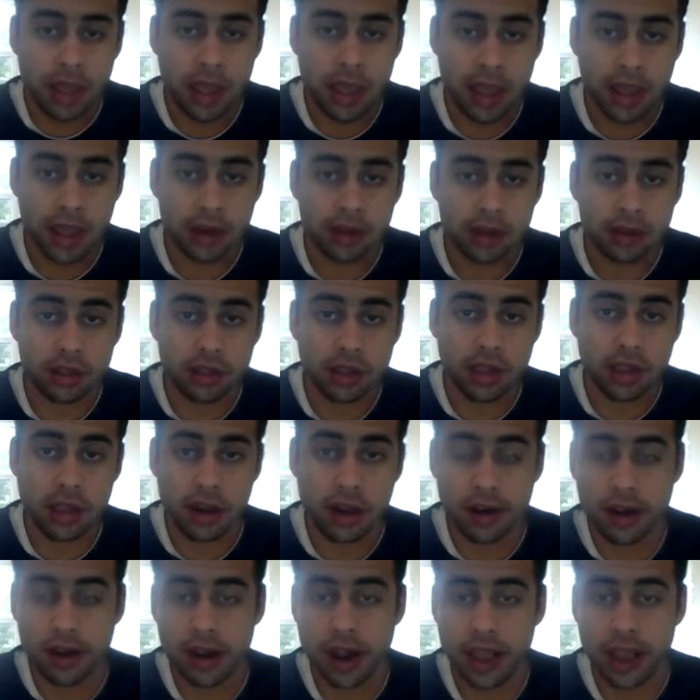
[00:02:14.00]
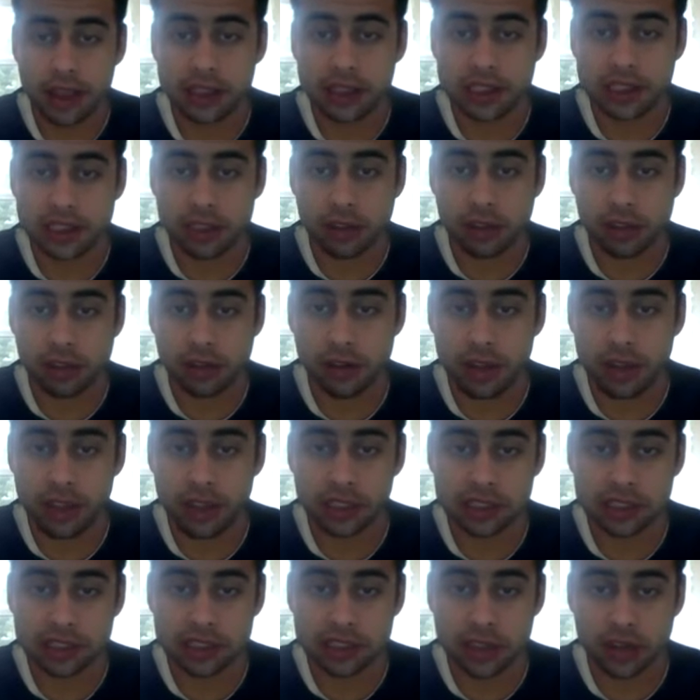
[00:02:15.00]
And here knight
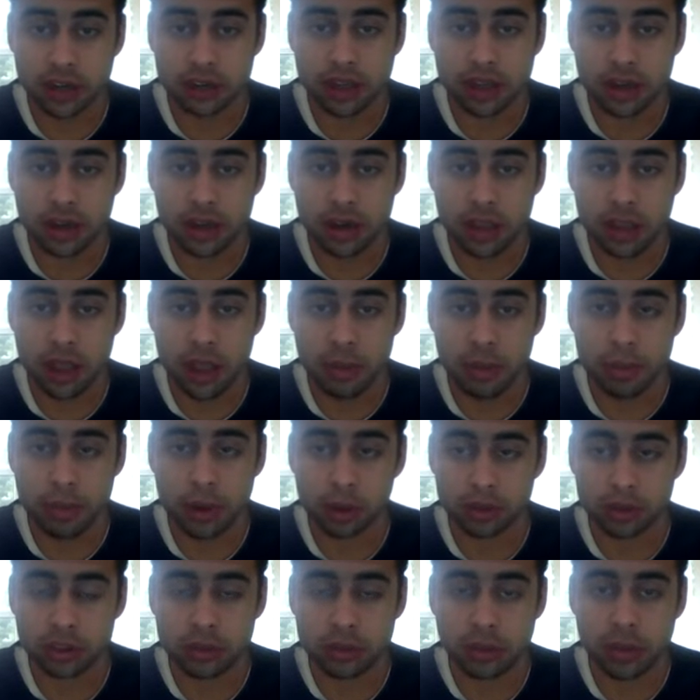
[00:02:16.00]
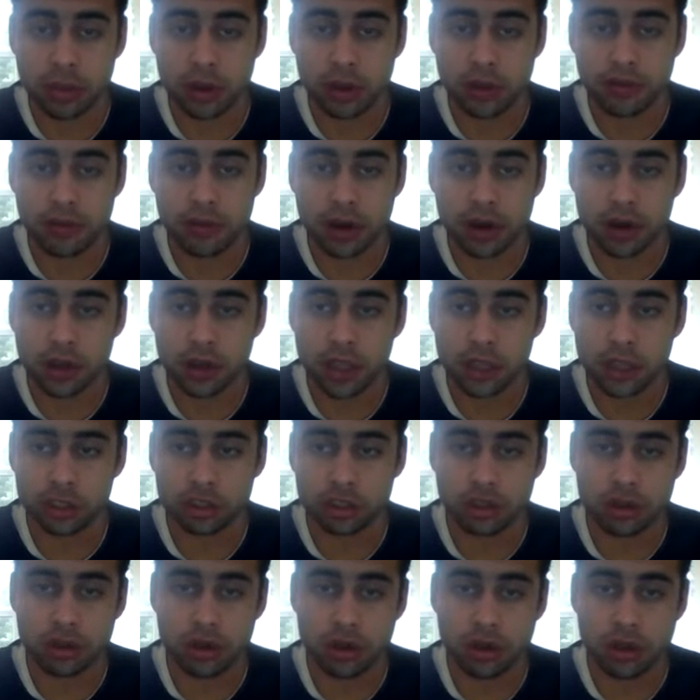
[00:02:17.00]
c3 is certainly a possible
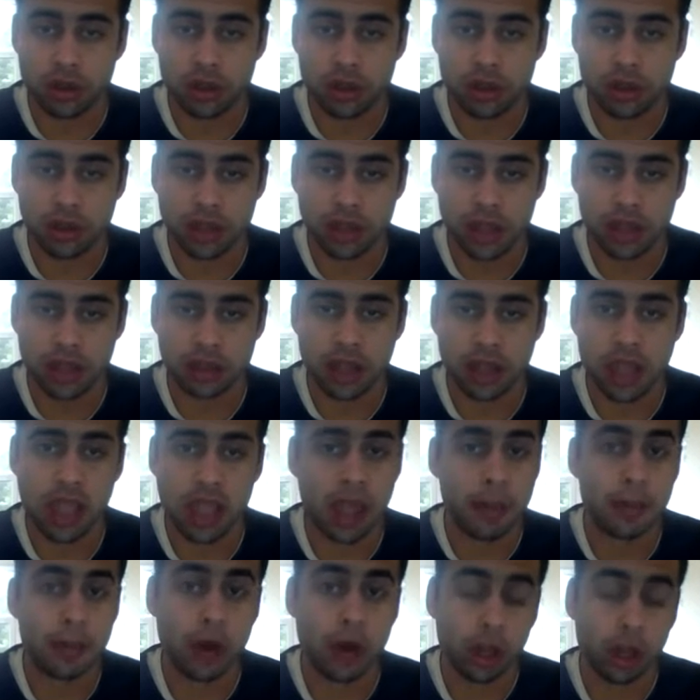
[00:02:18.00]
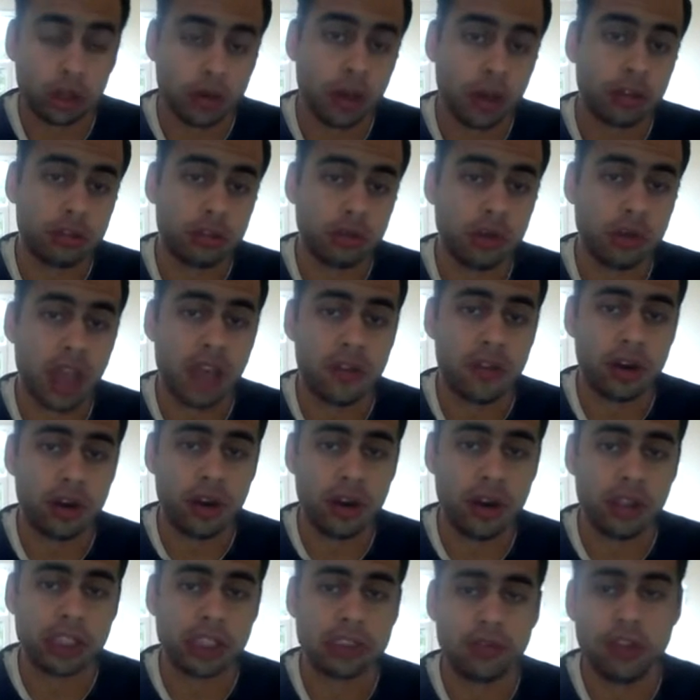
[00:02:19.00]
variation that I am not going to cover
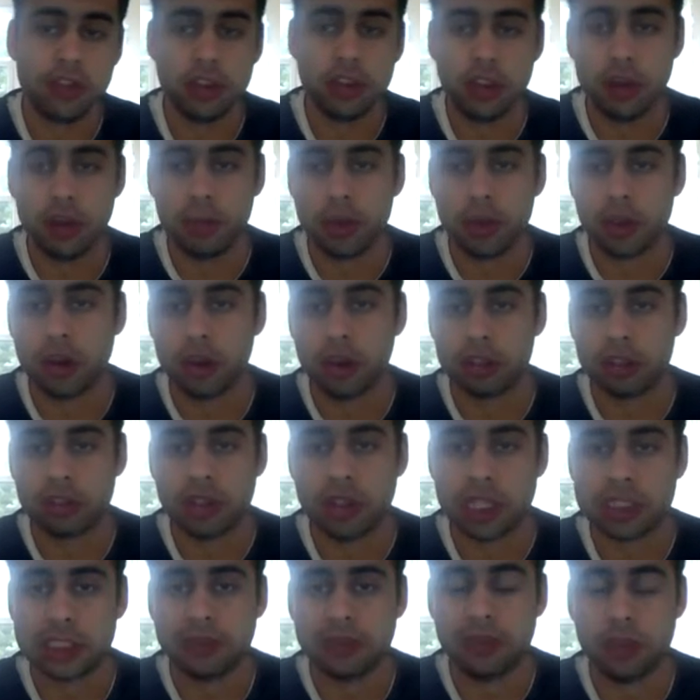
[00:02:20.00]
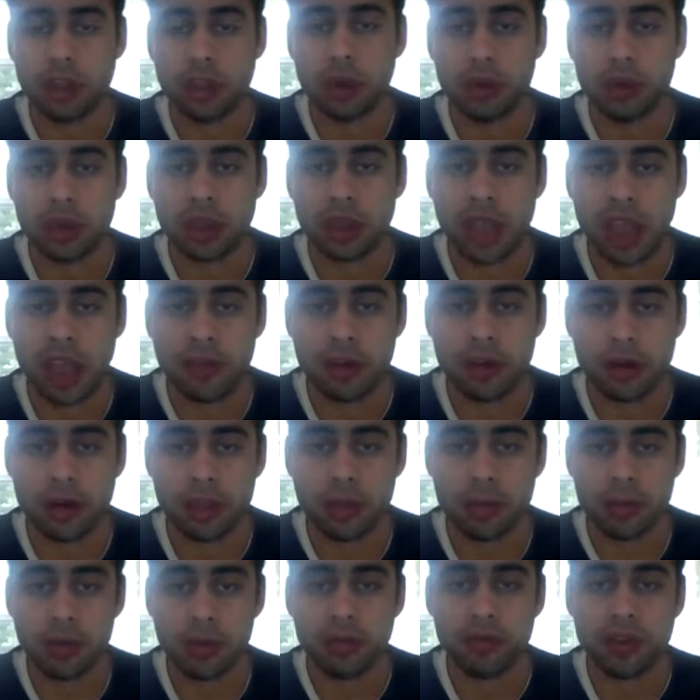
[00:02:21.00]
in this video, because this video will cover
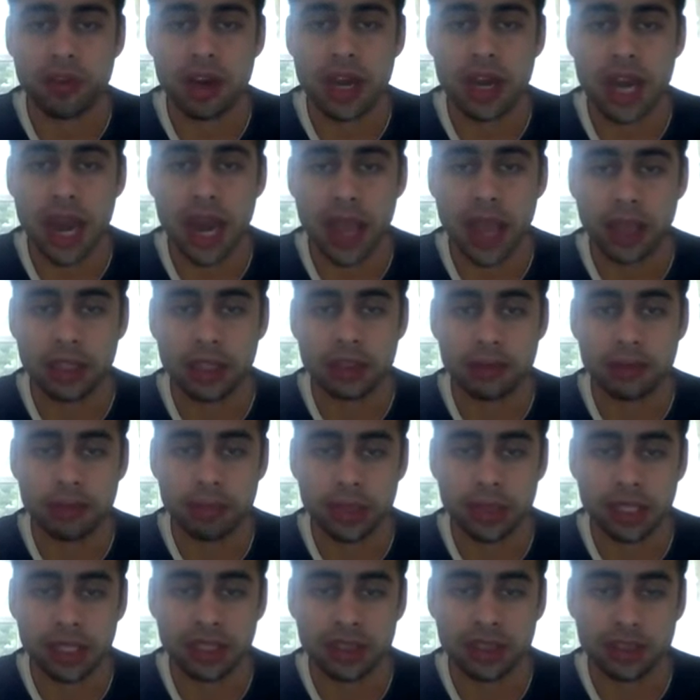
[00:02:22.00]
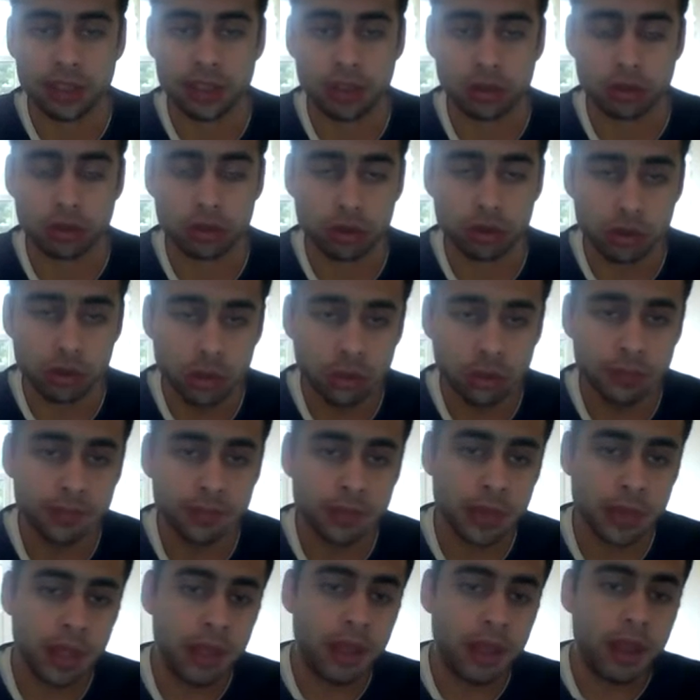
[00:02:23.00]
the move knight b
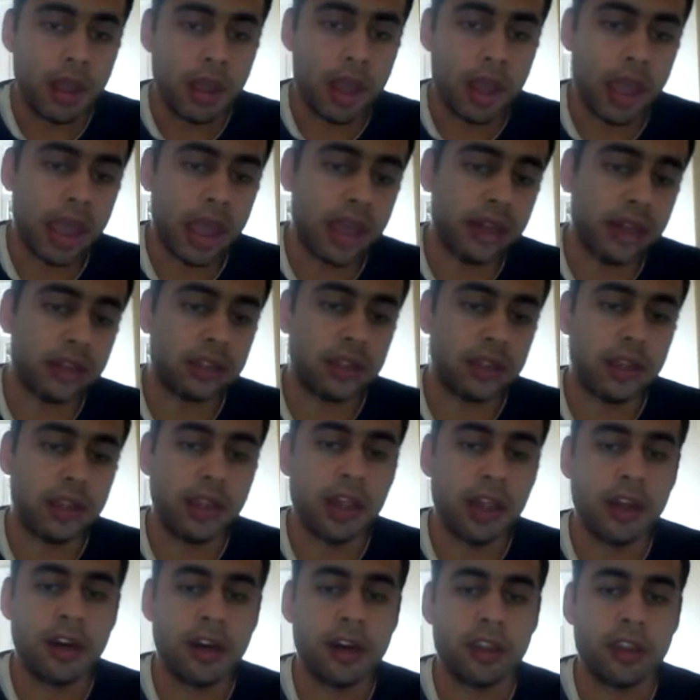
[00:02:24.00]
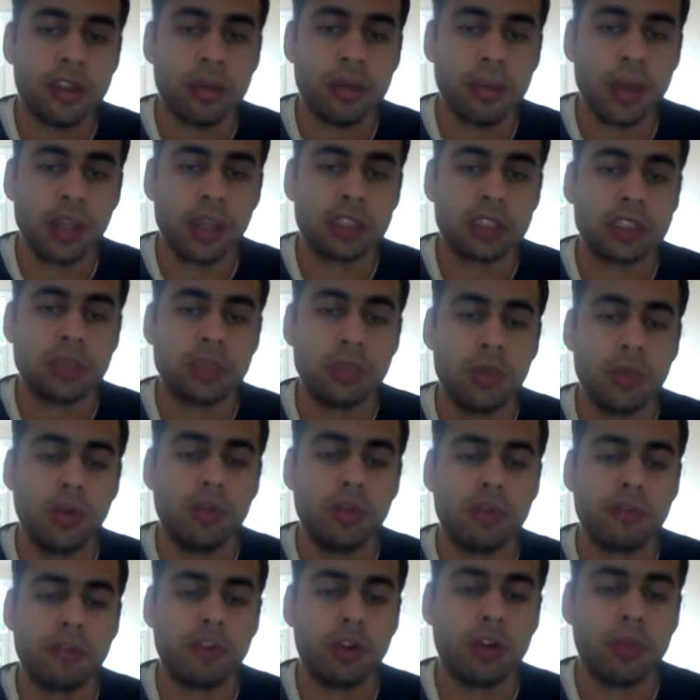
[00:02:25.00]
d2. And here the best
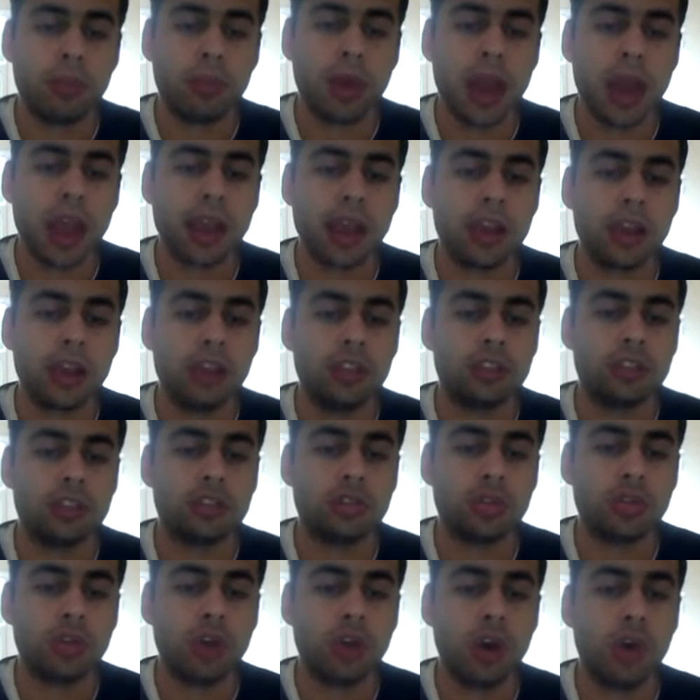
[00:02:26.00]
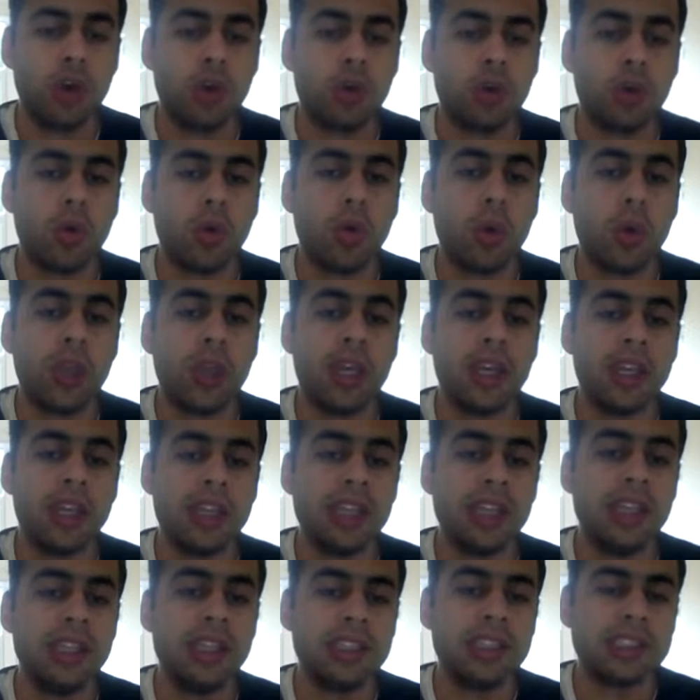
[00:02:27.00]
move for black is to go queen
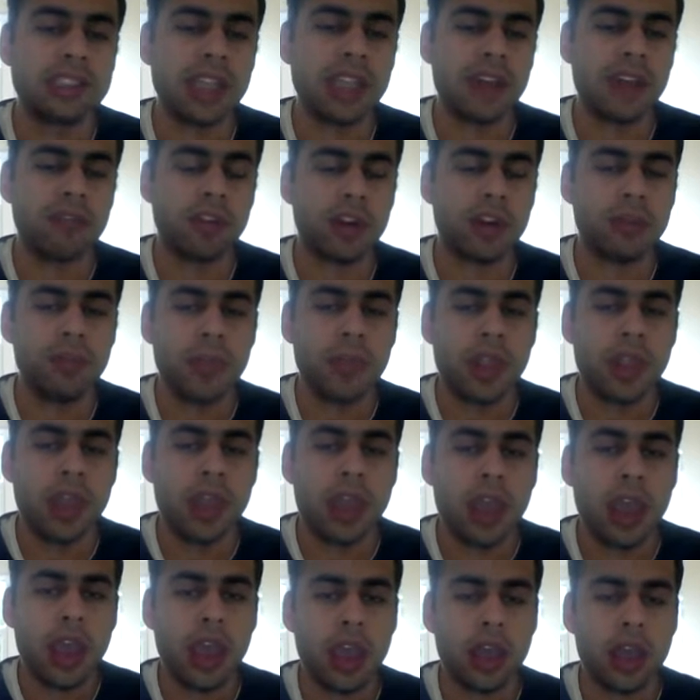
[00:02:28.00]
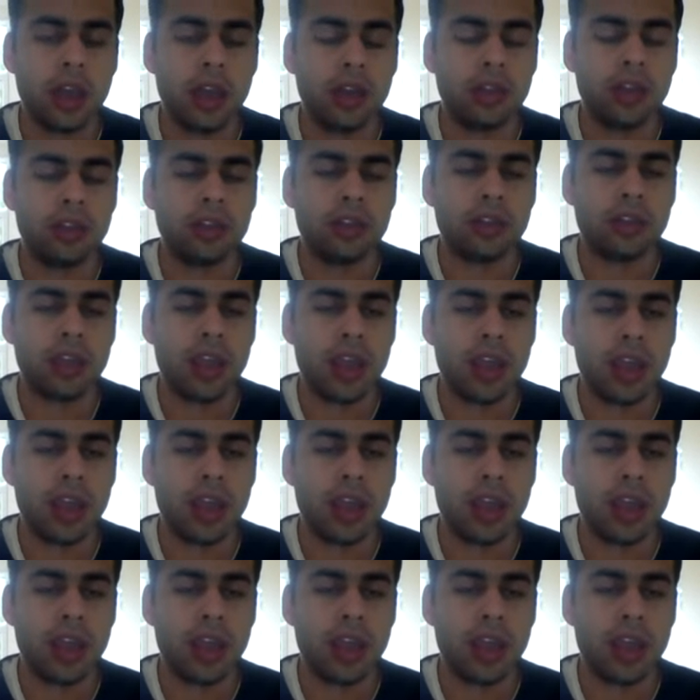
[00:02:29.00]
e7. And